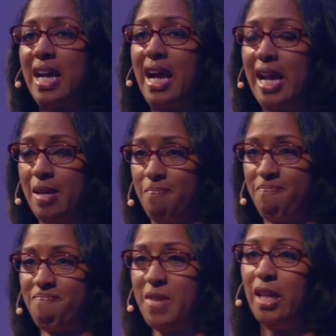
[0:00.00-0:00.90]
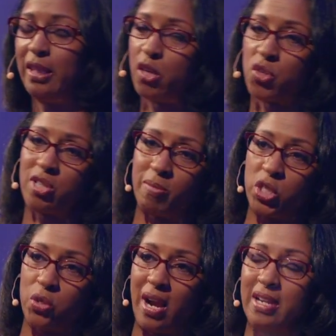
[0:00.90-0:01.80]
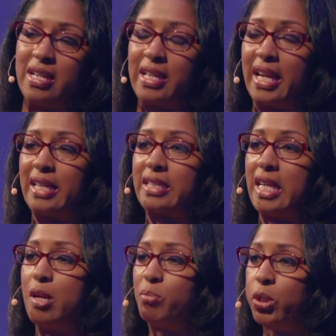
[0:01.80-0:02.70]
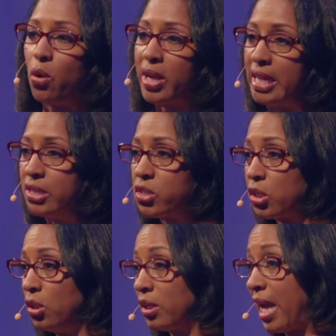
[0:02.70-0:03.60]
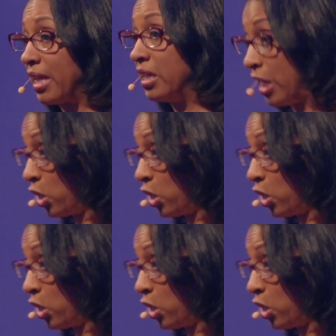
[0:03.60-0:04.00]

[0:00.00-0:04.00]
time leadership is trying to get employees to look at an